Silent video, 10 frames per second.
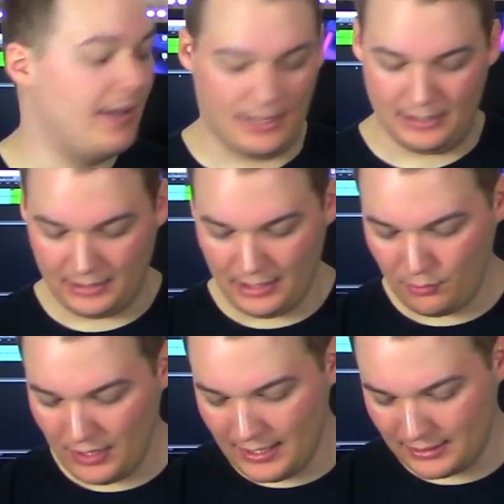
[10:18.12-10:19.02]
yeah,
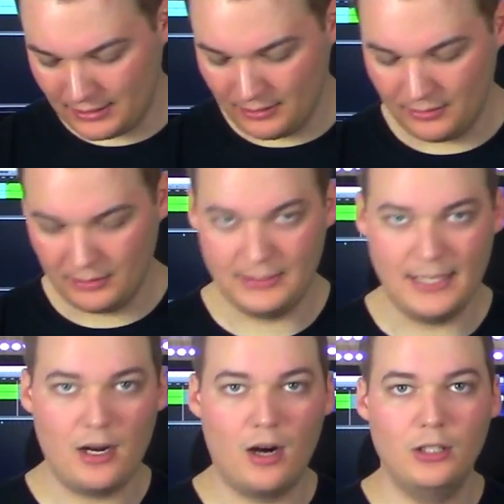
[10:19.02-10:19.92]
otherwise
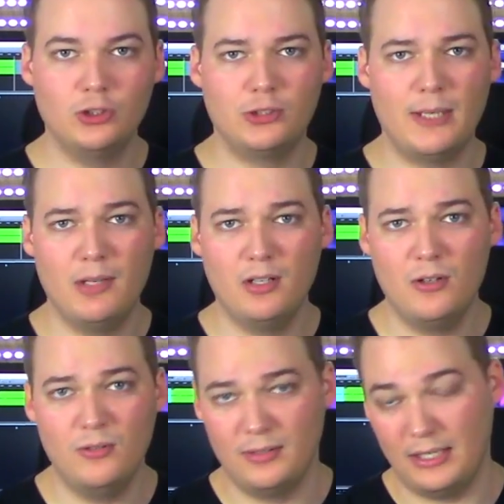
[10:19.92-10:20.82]
ZR
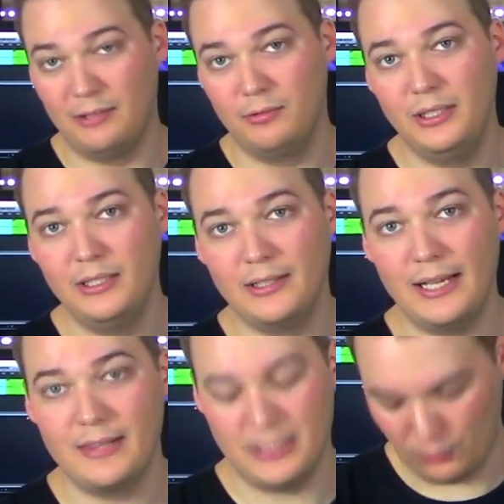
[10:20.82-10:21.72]
tremolo, I really
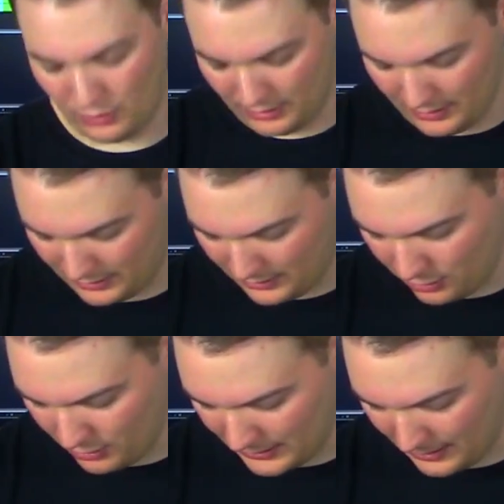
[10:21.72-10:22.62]
like this one. It's
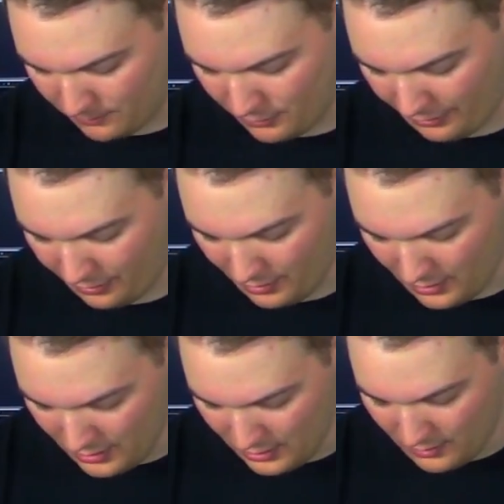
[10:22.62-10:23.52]
hooked up with
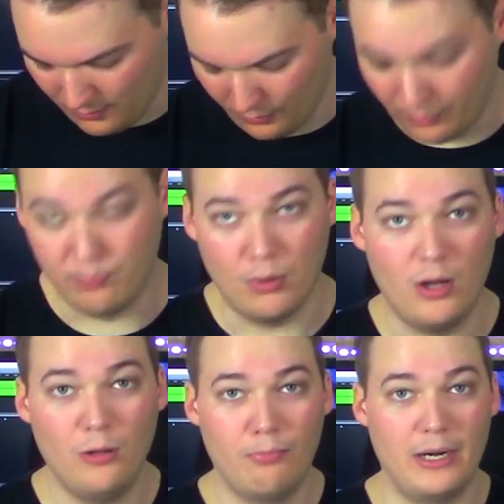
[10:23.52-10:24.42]

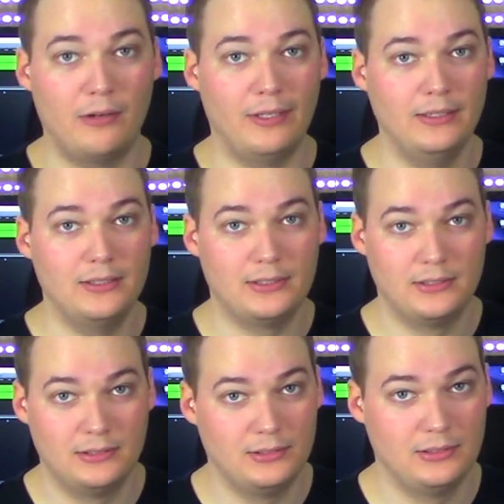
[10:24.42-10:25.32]
ball bearings
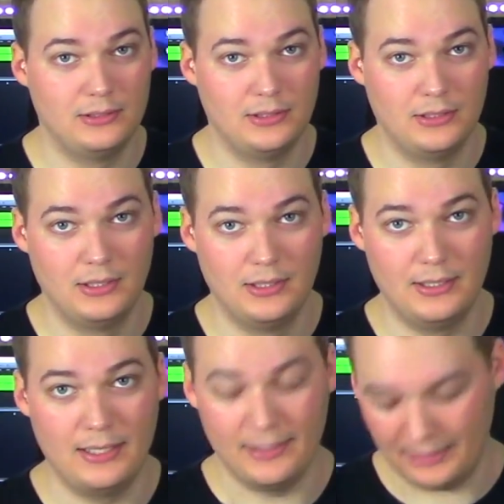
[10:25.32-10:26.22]

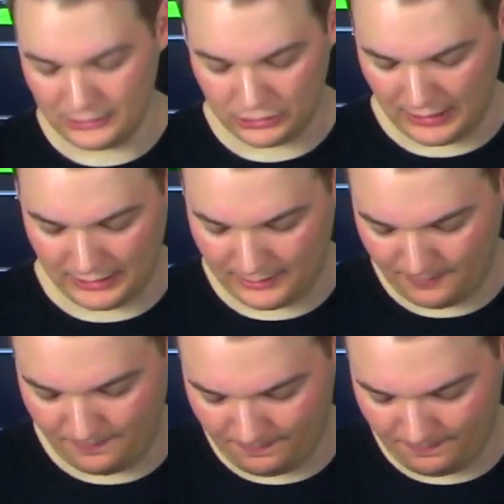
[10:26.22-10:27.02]
and not just